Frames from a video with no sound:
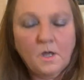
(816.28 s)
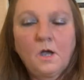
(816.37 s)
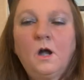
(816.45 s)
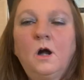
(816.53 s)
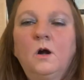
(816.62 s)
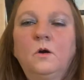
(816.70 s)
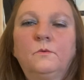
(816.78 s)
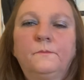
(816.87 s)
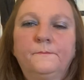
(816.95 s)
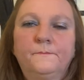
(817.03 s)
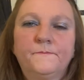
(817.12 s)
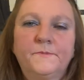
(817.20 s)
Oh,
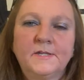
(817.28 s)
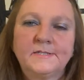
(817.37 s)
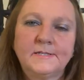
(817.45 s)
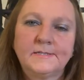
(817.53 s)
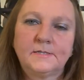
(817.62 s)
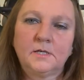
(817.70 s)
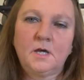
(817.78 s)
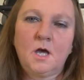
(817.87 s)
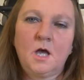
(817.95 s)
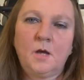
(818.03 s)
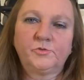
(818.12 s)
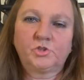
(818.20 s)
this is the
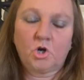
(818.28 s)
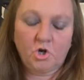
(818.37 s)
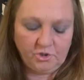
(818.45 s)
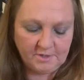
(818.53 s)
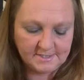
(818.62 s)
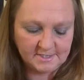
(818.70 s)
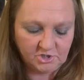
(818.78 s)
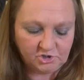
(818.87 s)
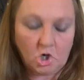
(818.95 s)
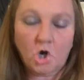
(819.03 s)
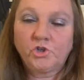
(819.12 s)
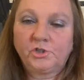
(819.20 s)
um, chart. This is a
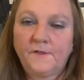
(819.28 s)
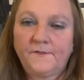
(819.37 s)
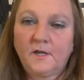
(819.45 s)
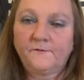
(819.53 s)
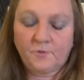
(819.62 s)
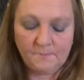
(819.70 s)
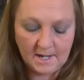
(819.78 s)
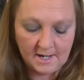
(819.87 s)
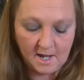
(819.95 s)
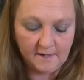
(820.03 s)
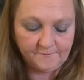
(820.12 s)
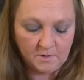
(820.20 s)
charging thing for my
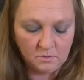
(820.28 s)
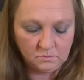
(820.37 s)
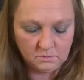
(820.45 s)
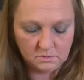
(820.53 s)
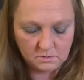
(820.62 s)
iPhone.